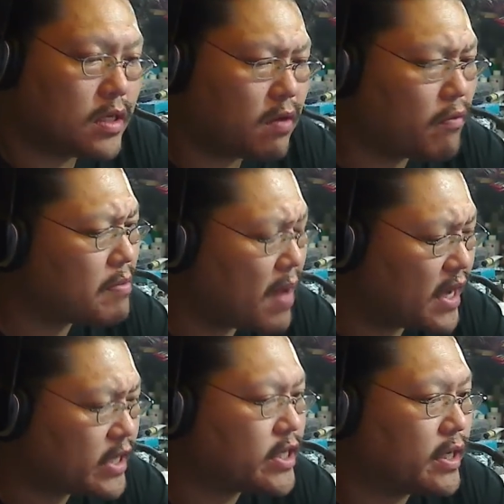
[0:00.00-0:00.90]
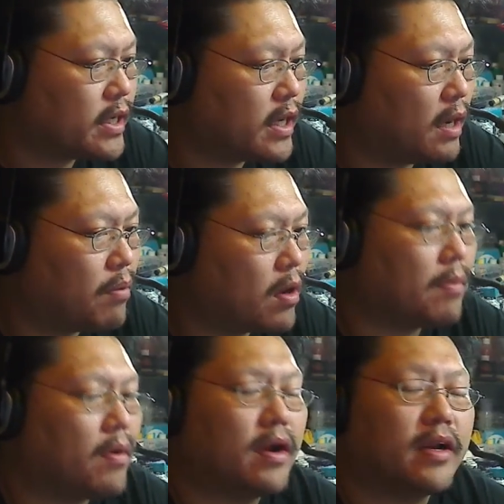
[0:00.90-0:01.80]
Someone mentioned
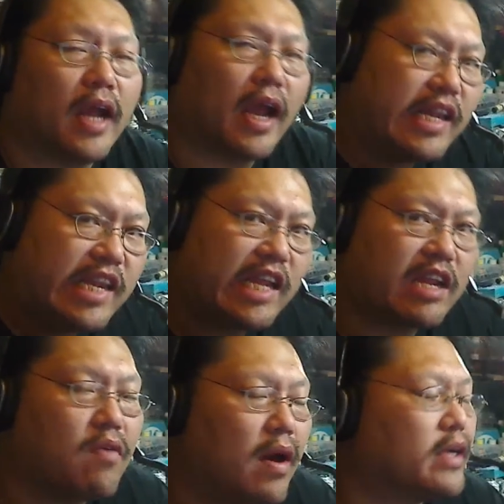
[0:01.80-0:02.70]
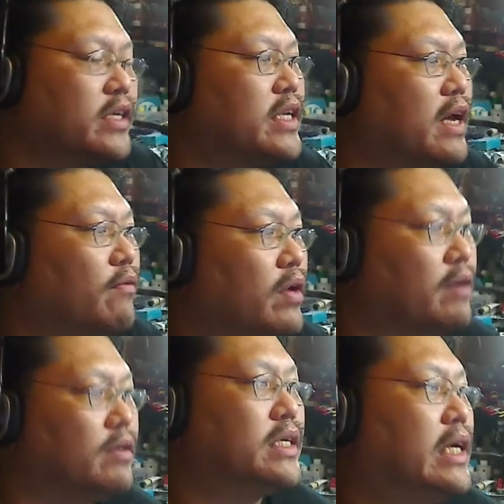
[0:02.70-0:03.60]
portable air tank. I didn't quite understand
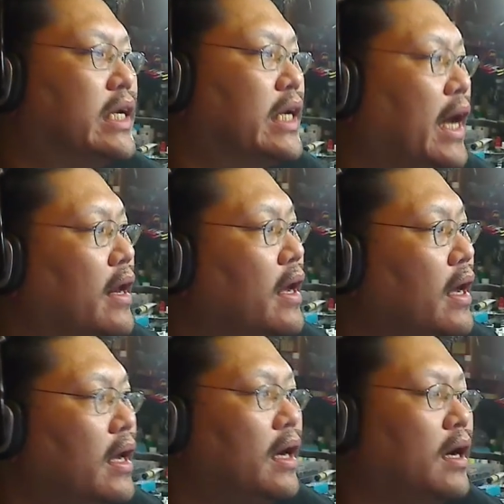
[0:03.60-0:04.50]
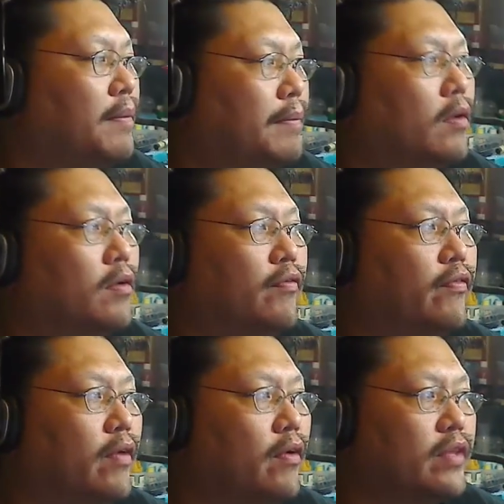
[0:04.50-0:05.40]
what he was getting at.
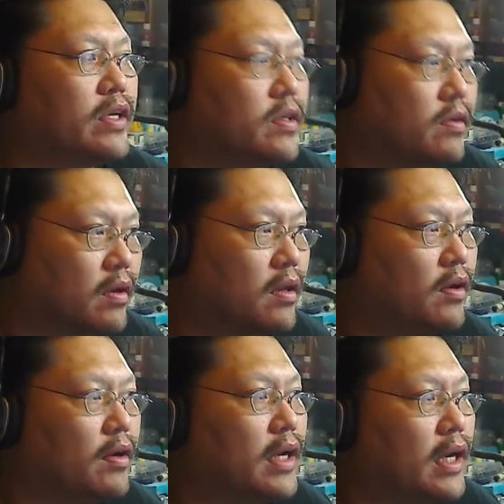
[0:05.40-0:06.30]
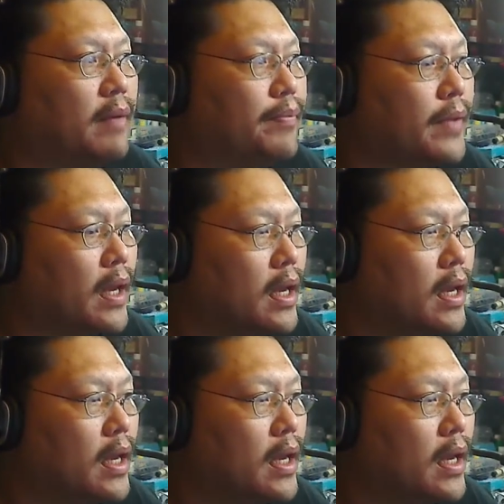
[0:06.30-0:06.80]
Zone cleared it up.